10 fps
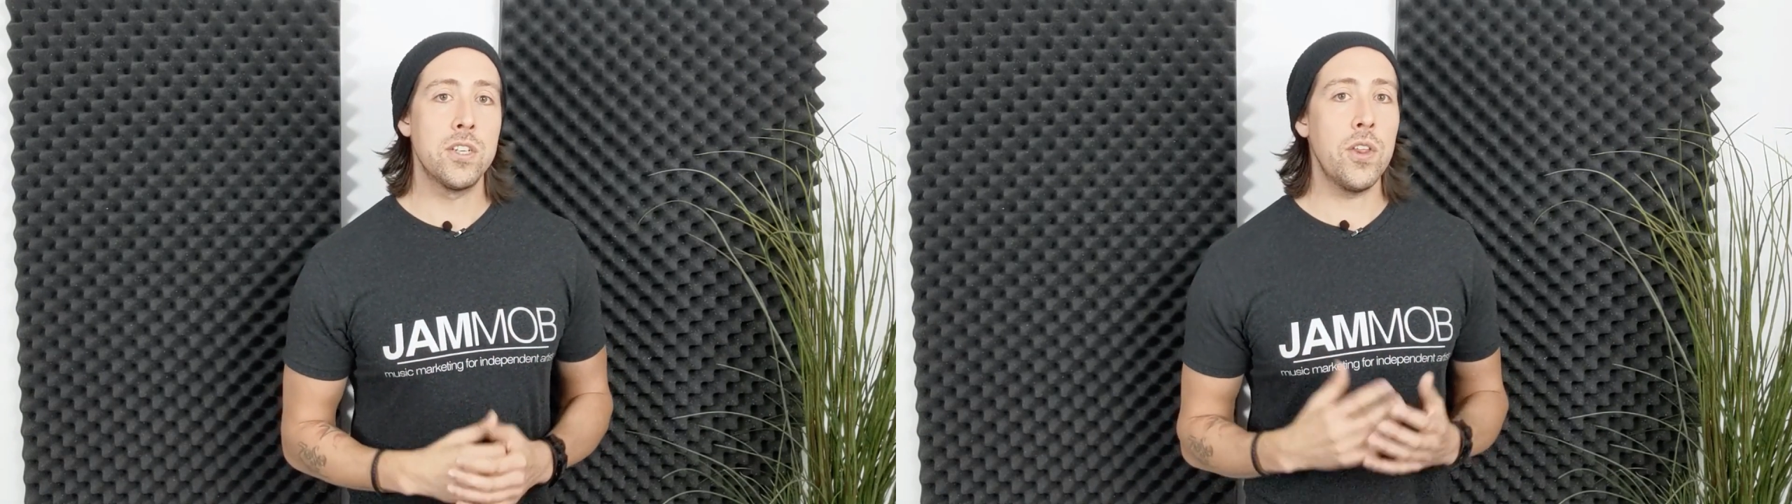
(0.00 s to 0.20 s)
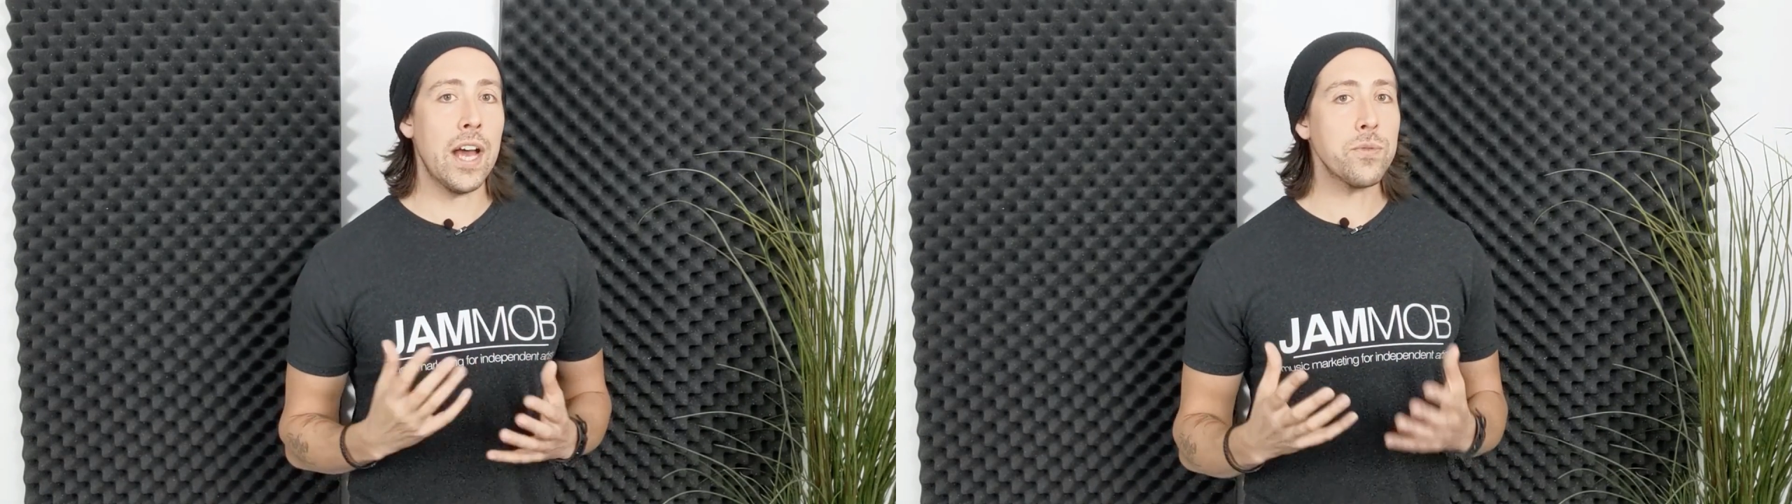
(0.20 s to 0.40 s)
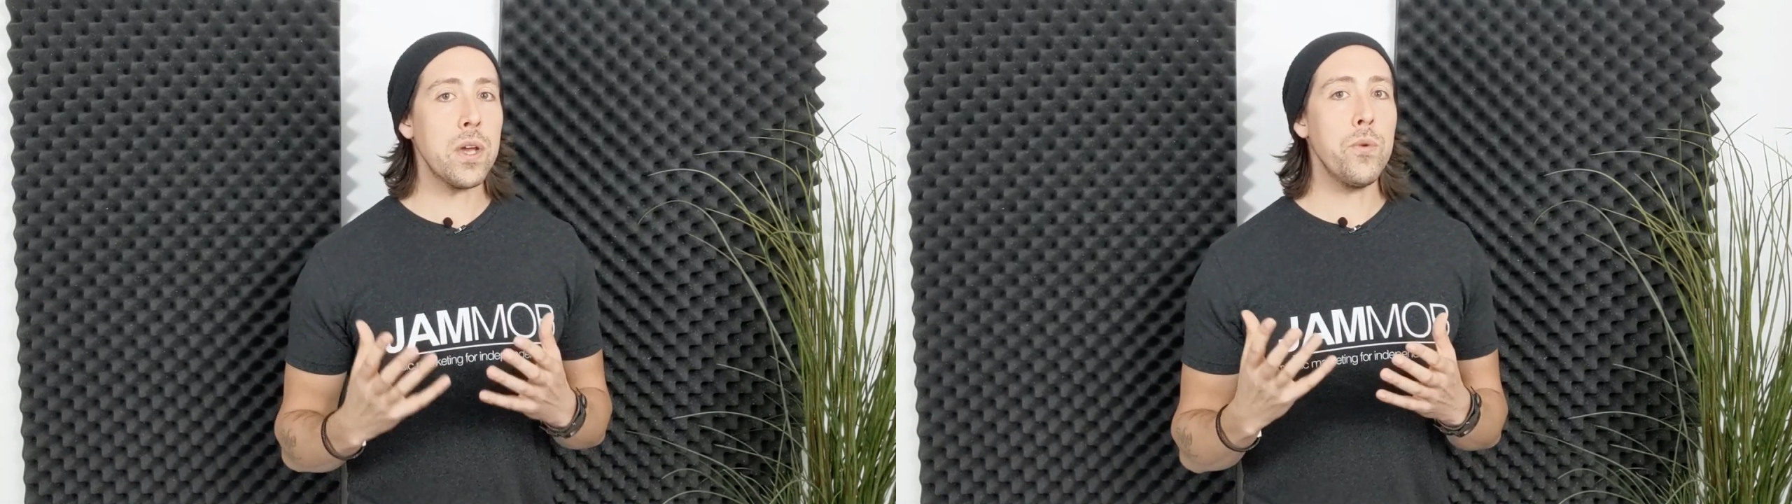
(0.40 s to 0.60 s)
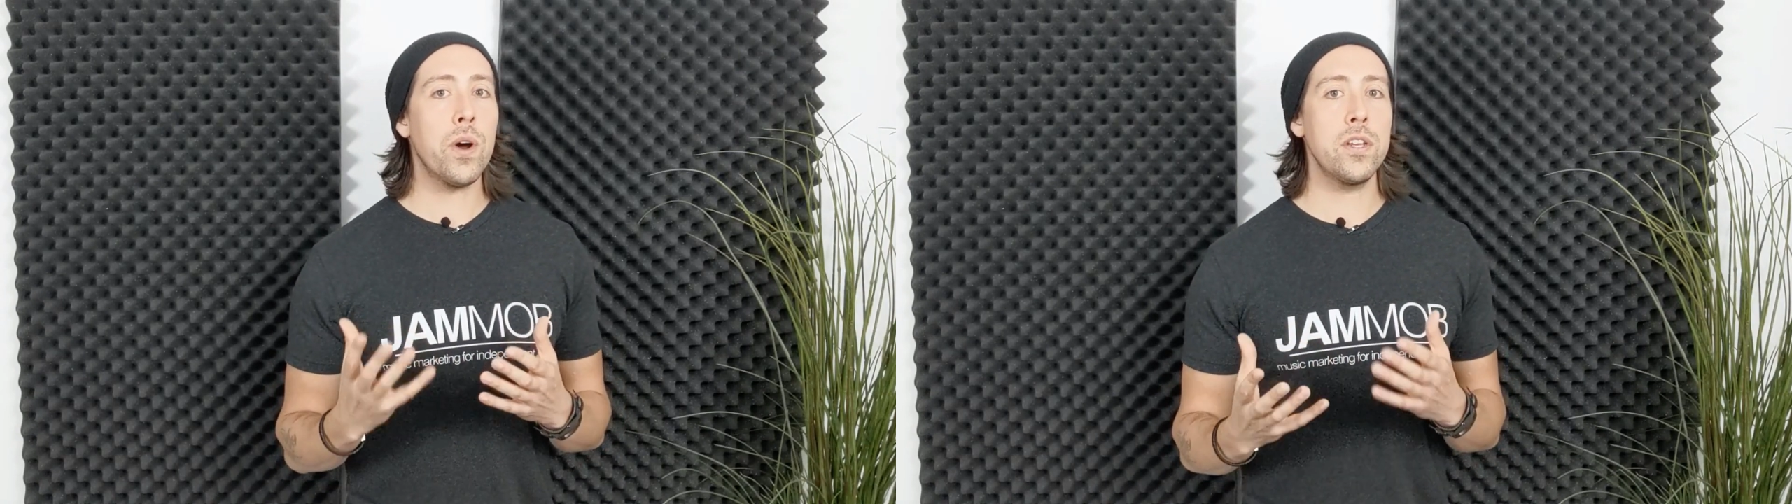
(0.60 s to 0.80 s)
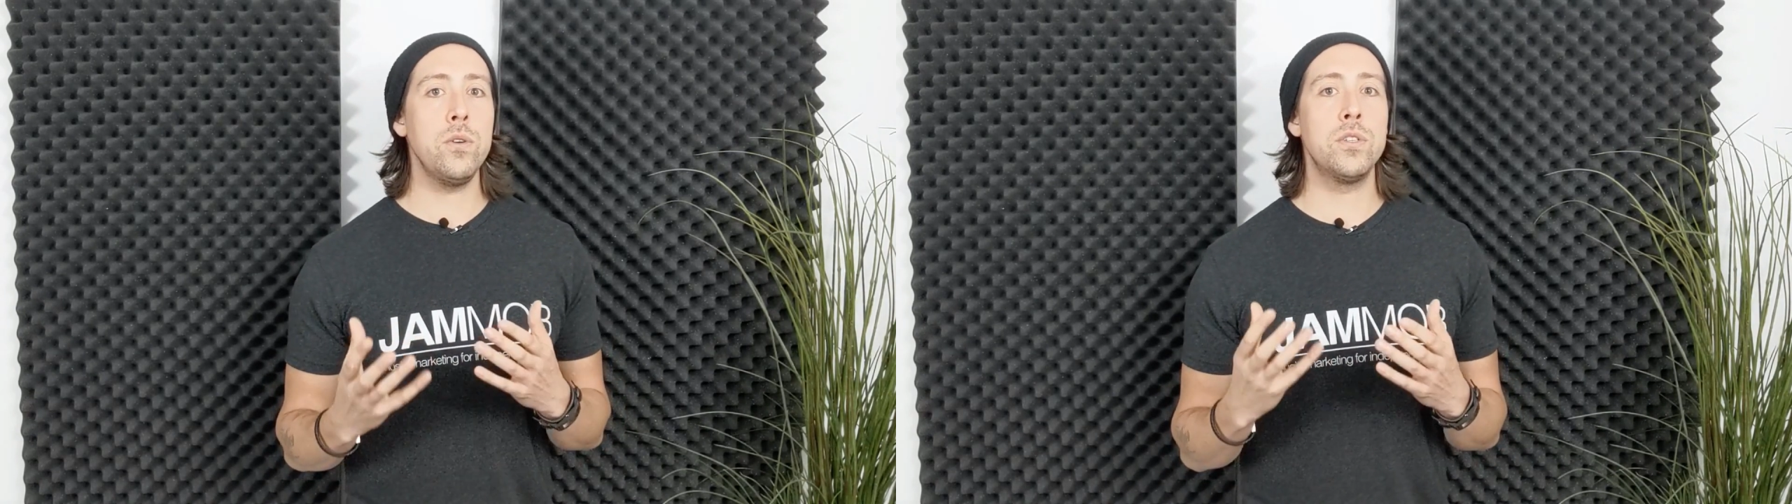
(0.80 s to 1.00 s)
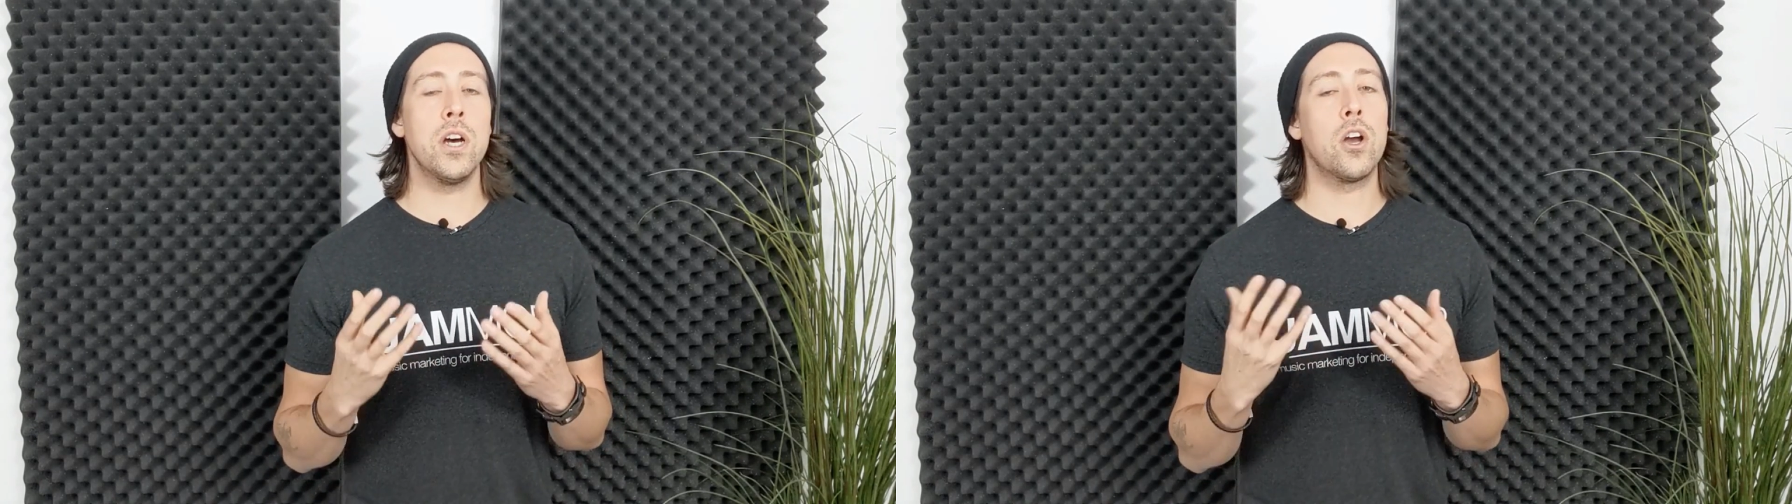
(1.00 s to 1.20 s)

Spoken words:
So that's why you want to use